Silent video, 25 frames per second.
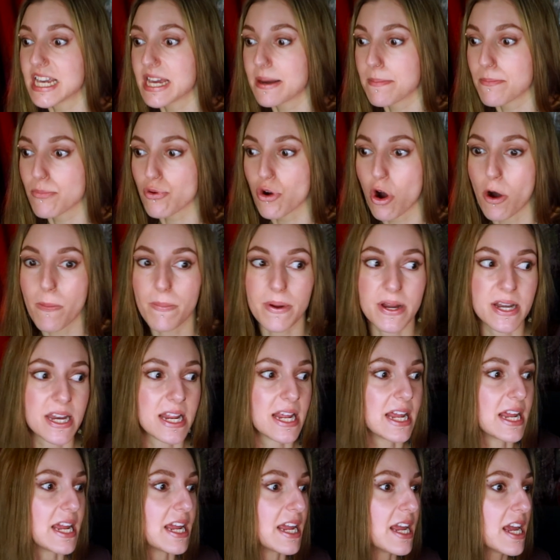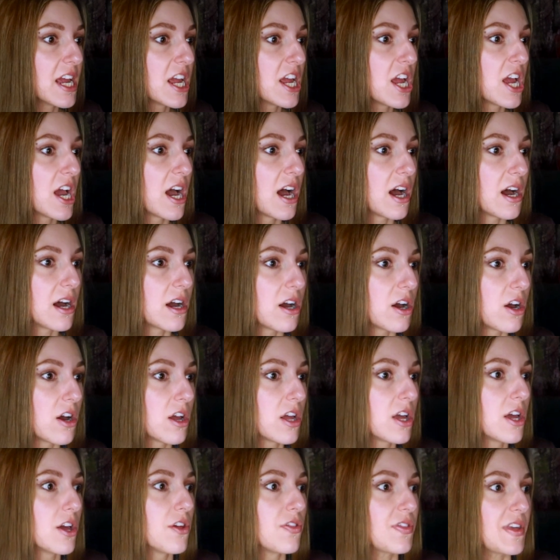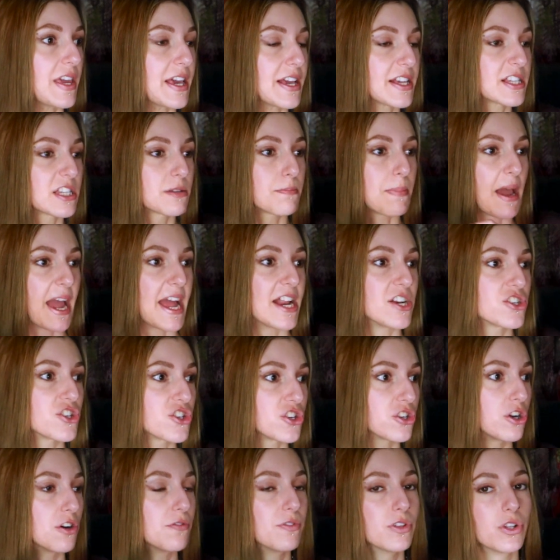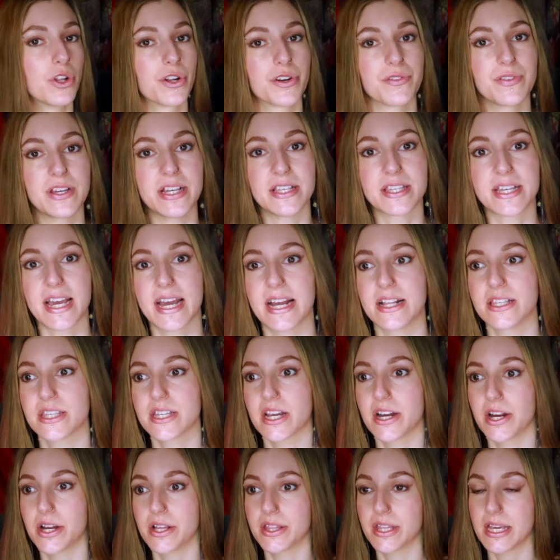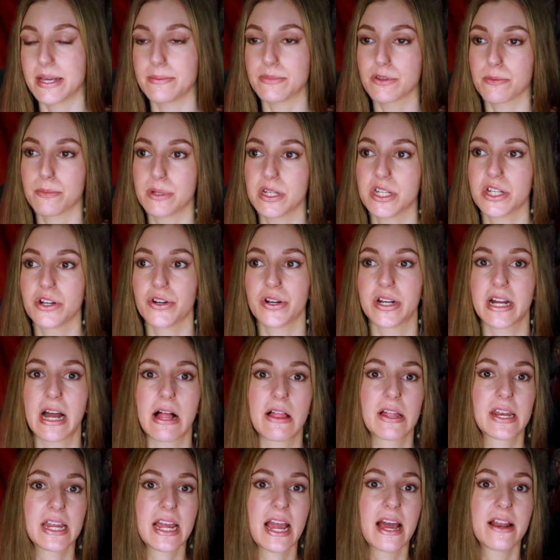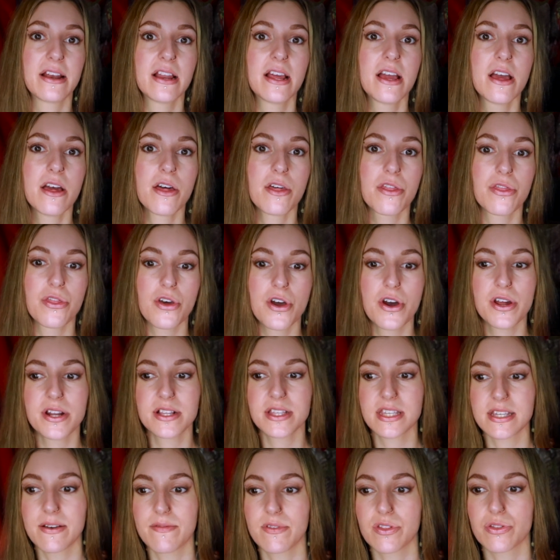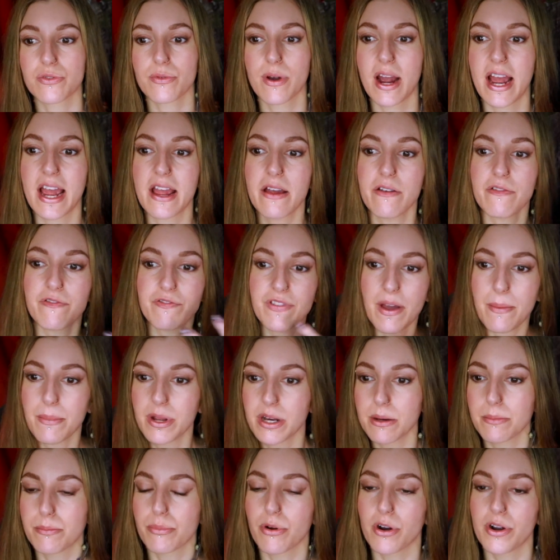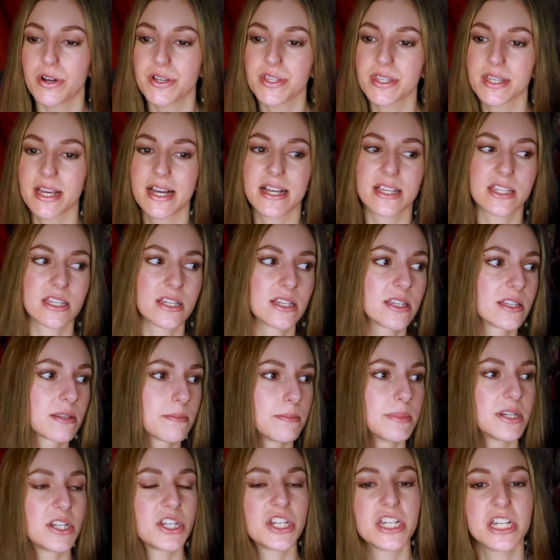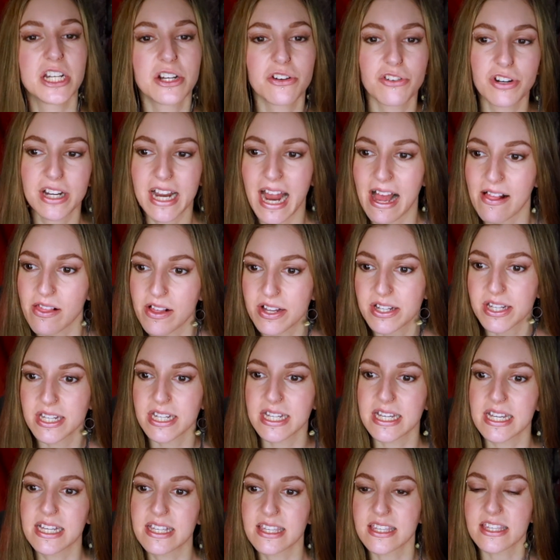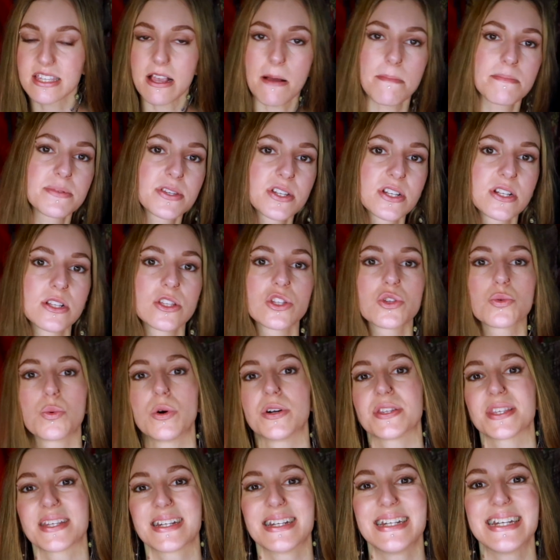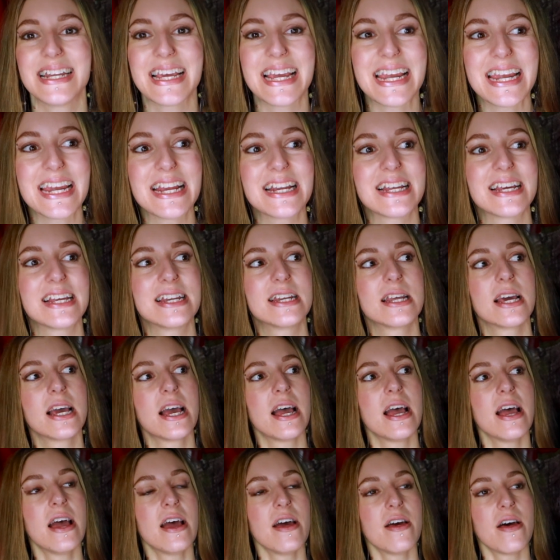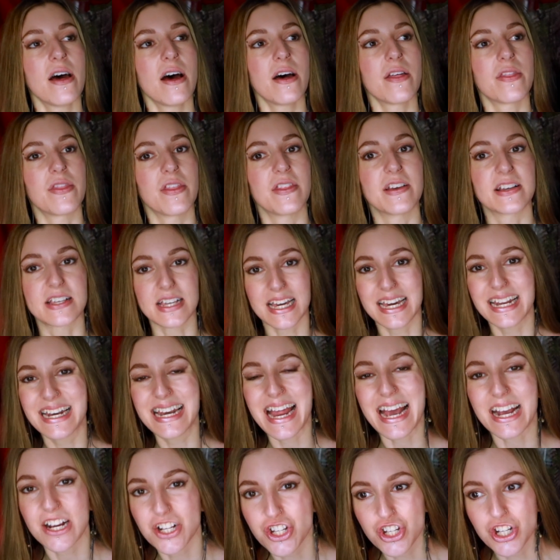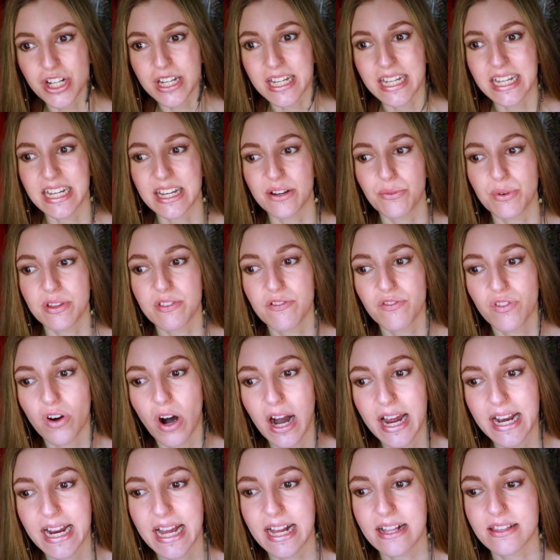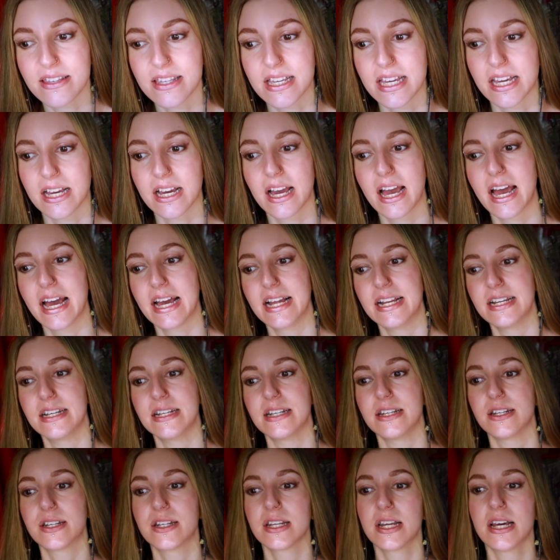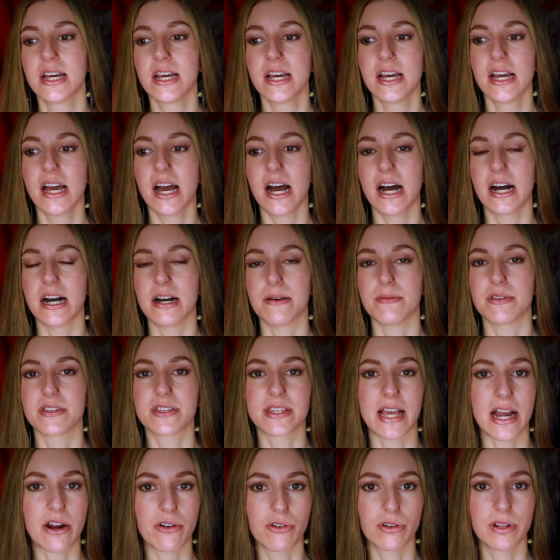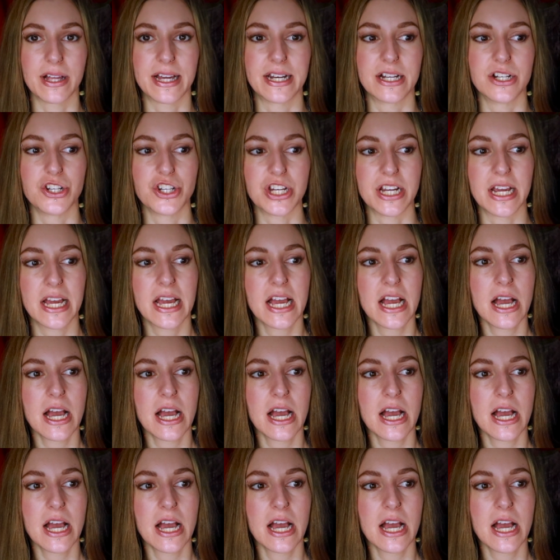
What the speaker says: in property, the expansion of a lot of these Cancerian themes of materiality. And third and seventh ray, feminine processes, materiality, substance, what's needed. There's a connection here with financing and the sacral energy.